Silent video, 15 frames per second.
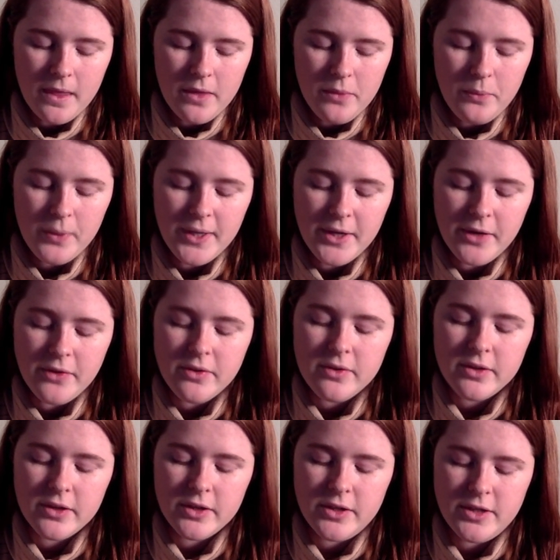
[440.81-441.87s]
We know that the
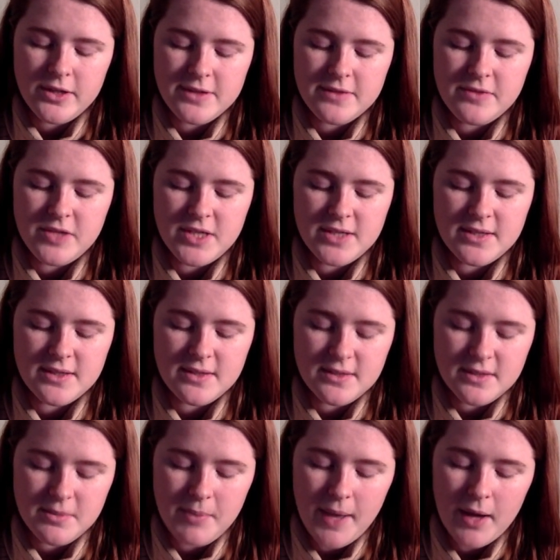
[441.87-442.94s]
good news of Jesus is
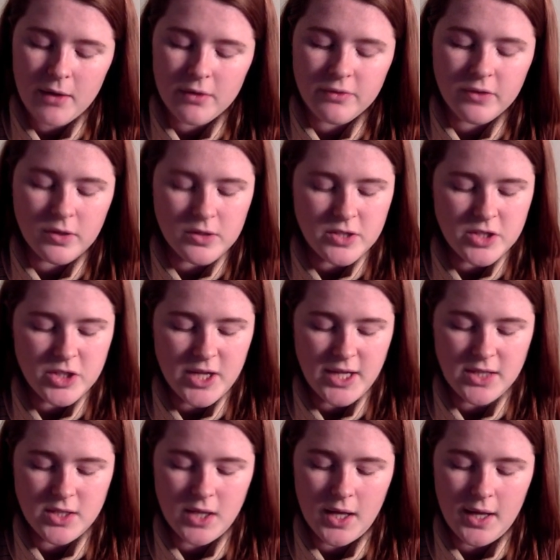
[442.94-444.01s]
the power of God to
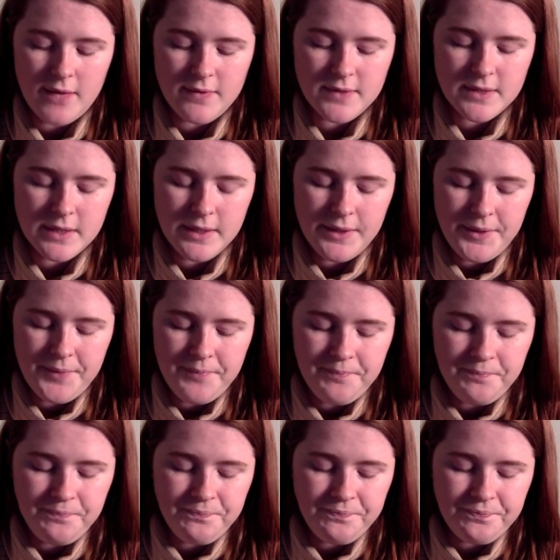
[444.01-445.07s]
change lives.
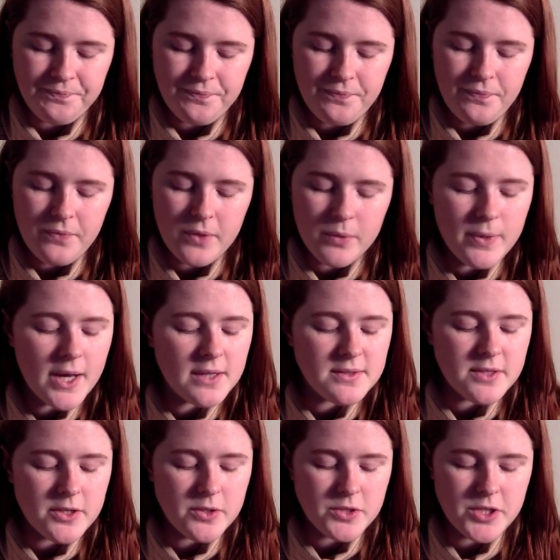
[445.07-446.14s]
We ask
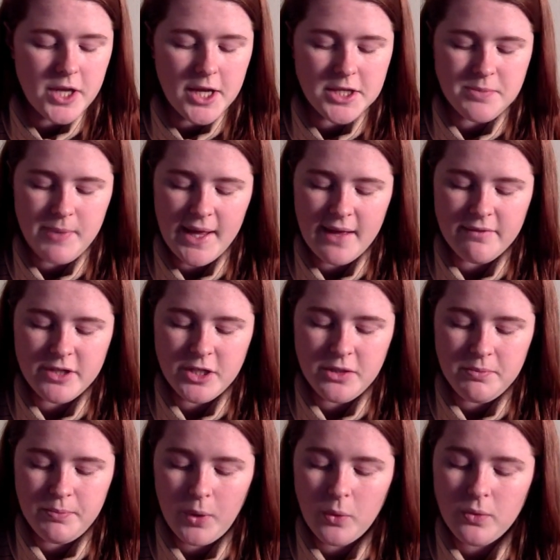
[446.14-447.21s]
that your church may have a new
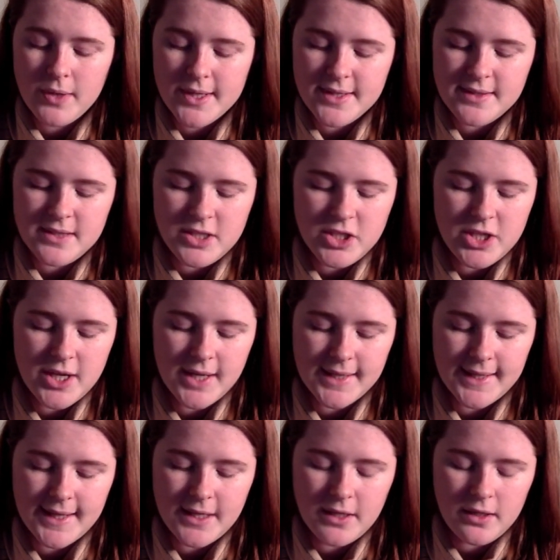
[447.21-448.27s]
boldness in sharing
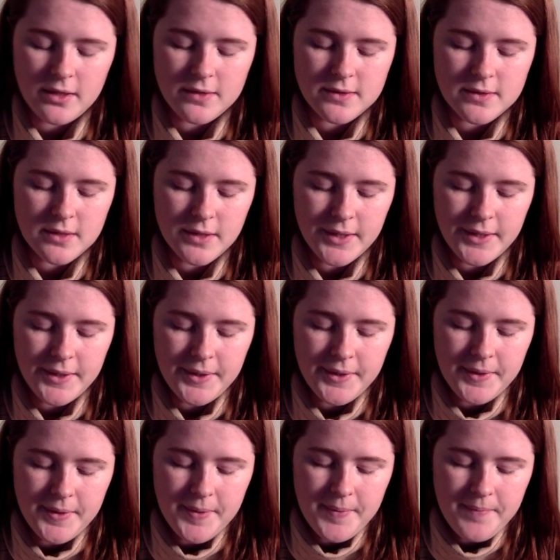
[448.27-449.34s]
that news.
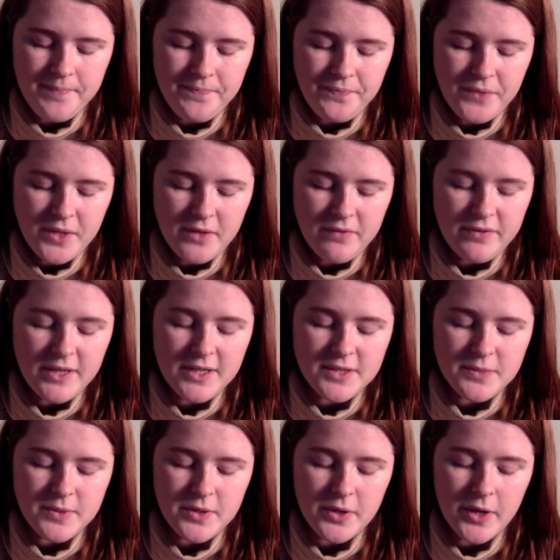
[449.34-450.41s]
Fill us
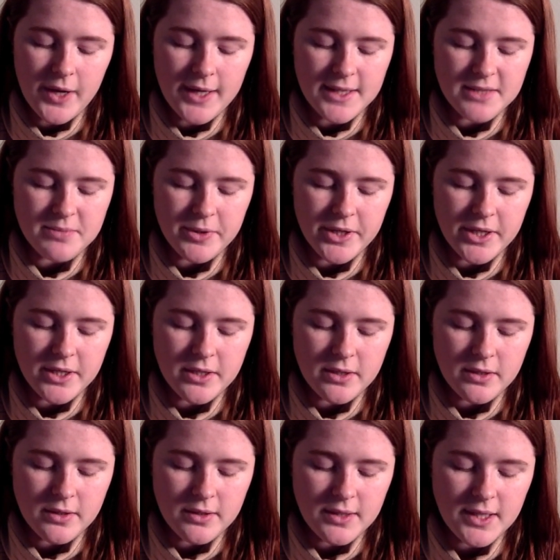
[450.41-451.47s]
with your Holy Spirit.
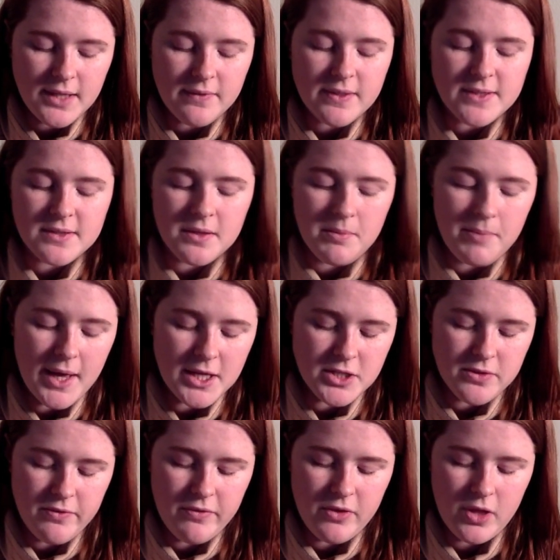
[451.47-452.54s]
Give us
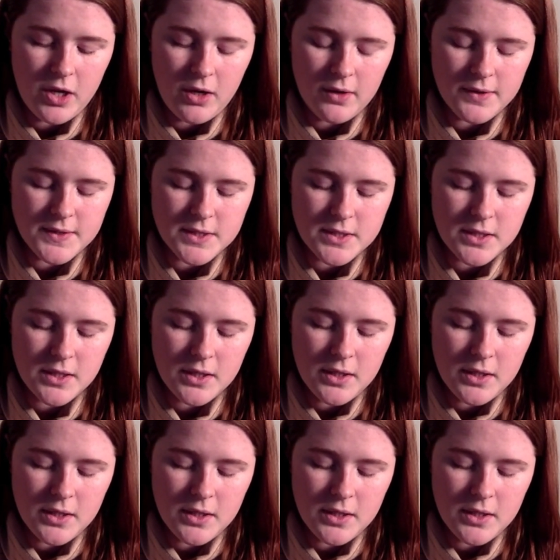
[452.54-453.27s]
compassion for the lost.